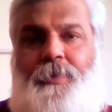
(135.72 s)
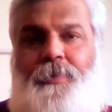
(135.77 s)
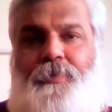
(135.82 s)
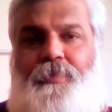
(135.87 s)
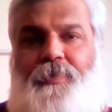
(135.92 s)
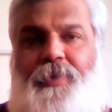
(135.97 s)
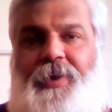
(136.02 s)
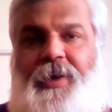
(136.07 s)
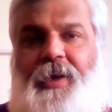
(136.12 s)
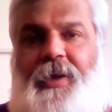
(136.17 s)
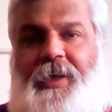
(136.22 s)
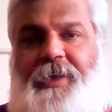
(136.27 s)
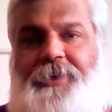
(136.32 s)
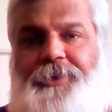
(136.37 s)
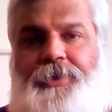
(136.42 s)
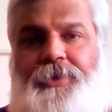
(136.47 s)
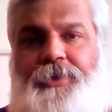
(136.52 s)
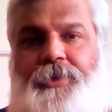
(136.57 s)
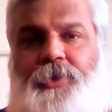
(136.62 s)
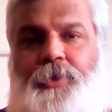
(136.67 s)

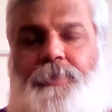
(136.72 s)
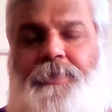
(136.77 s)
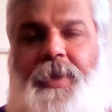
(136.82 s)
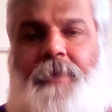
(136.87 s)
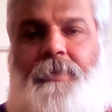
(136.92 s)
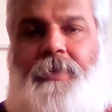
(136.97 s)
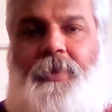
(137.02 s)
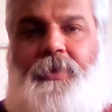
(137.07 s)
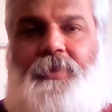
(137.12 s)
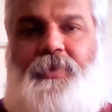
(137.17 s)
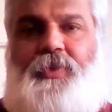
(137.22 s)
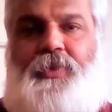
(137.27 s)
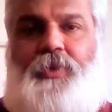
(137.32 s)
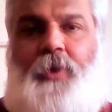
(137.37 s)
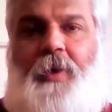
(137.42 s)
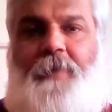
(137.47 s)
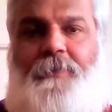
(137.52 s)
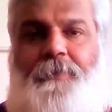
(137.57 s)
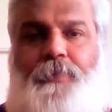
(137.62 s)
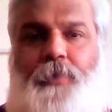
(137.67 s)
predilection to be able to
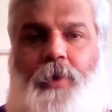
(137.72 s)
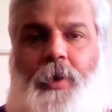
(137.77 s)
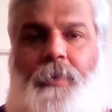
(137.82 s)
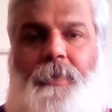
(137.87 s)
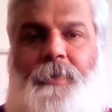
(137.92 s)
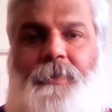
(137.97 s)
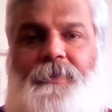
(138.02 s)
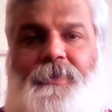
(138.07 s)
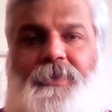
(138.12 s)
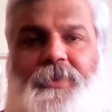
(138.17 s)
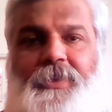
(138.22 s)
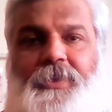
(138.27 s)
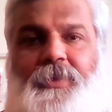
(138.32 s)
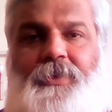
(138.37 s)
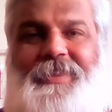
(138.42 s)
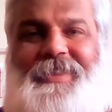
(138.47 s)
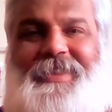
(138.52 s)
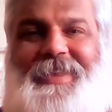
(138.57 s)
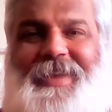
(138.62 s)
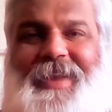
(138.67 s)
solve problems, to
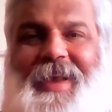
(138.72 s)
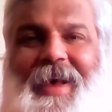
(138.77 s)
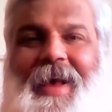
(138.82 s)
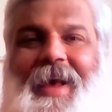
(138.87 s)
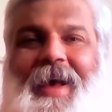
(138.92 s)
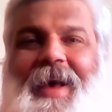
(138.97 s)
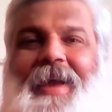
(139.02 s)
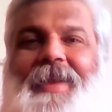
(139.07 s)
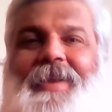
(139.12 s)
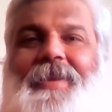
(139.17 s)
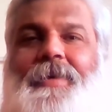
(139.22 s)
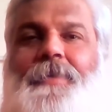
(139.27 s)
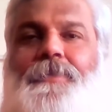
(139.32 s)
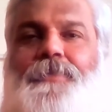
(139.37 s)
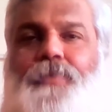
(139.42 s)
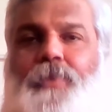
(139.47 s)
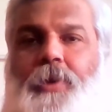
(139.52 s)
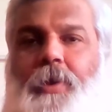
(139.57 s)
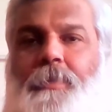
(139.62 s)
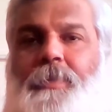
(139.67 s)
sit at a
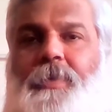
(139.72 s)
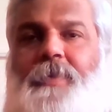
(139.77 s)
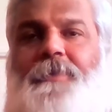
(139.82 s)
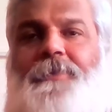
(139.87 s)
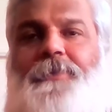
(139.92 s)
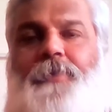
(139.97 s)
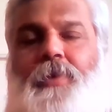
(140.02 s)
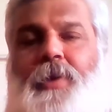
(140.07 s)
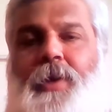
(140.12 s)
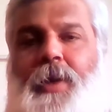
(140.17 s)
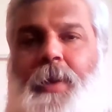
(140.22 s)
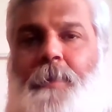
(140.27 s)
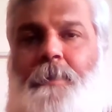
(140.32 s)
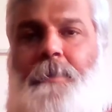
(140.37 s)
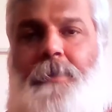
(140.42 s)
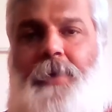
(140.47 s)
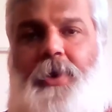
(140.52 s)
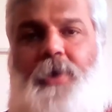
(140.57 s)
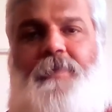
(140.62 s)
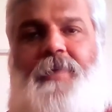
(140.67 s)
problem for a
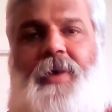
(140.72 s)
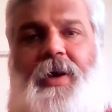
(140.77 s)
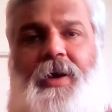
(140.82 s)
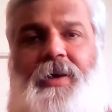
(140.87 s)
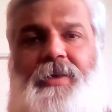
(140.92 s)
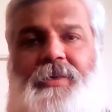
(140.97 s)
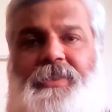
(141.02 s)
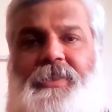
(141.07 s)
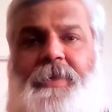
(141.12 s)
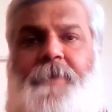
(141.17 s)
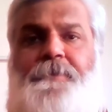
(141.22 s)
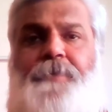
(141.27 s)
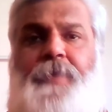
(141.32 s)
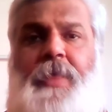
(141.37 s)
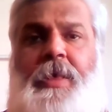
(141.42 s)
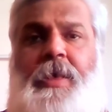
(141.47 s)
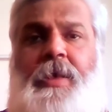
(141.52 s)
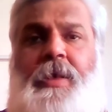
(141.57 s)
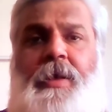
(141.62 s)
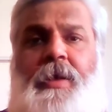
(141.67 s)
number of hours
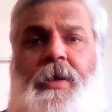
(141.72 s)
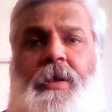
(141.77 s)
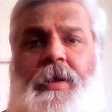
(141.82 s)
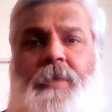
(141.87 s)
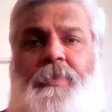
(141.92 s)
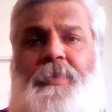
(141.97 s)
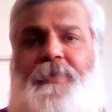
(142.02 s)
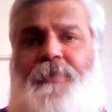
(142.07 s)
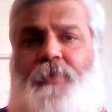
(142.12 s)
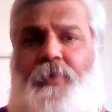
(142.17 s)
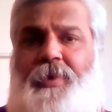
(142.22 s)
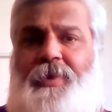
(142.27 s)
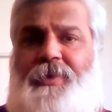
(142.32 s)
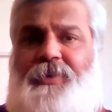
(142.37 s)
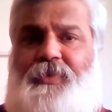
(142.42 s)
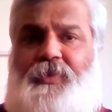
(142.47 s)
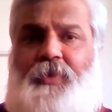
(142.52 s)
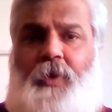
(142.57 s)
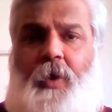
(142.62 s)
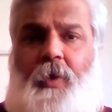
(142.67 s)
before it
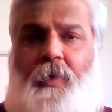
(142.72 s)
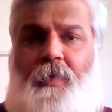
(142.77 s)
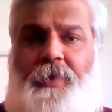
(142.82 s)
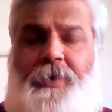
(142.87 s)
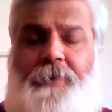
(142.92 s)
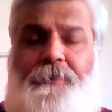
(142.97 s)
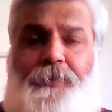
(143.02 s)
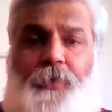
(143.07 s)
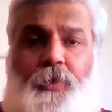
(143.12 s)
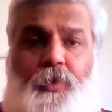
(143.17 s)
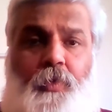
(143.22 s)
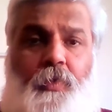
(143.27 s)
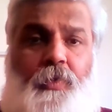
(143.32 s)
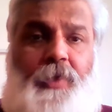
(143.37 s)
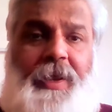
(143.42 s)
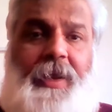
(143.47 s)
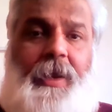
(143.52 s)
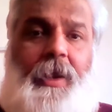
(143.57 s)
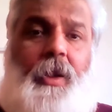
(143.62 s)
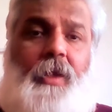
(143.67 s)
is solved, to
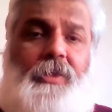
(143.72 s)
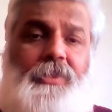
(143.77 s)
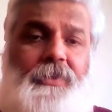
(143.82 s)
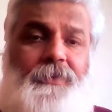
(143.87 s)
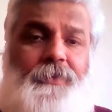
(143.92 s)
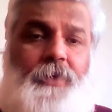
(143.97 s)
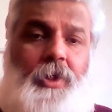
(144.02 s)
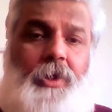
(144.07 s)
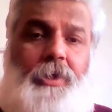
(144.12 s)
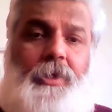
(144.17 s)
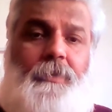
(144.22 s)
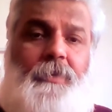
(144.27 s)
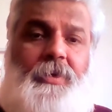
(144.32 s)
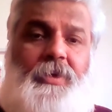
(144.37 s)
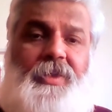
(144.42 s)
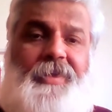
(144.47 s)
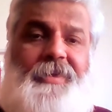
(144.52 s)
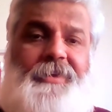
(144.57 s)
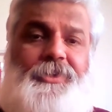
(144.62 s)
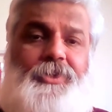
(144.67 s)
read lots of
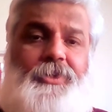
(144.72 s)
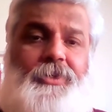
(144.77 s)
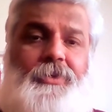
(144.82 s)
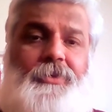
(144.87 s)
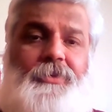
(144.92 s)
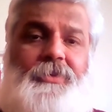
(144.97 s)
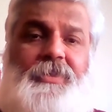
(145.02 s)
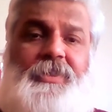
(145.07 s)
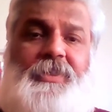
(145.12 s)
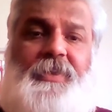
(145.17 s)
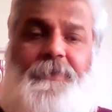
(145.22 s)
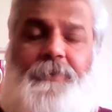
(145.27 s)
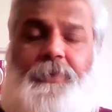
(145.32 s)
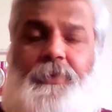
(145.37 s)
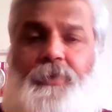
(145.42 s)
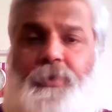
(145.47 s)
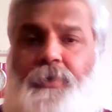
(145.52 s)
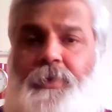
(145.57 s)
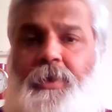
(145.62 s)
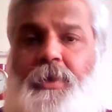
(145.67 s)
documentation, to sift
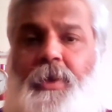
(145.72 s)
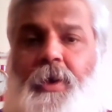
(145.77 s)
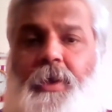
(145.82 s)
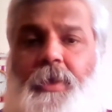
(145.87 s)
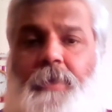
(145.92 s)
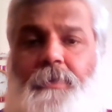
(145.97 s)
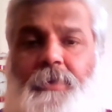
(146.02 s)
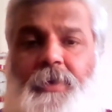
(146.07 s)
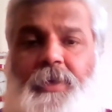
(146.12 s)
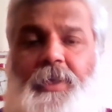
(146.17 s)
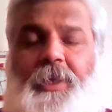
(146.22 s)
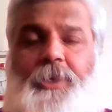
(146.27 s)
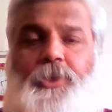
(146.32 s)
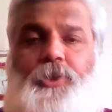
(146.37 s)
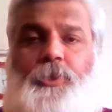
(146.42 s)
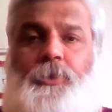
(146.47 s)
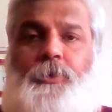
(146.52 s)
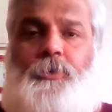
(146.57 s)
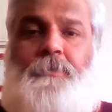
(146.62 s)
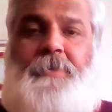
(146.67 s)
through the
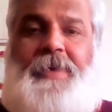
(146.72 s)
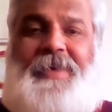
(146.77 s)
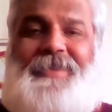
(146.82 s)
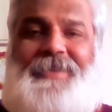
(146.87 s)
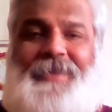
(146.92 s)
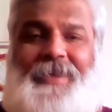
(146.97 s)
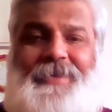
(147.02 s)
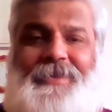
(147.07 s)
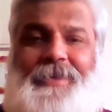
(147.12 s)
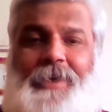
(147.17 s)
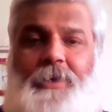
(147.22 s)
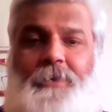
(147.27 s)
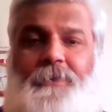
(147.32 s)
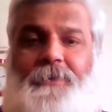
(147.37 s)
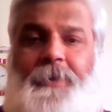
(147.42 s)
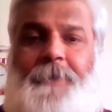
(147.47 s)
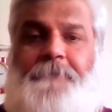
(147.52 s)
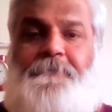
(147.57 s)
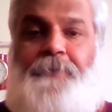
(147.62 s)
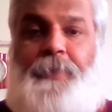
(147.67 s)
documentation, to make sense out of it,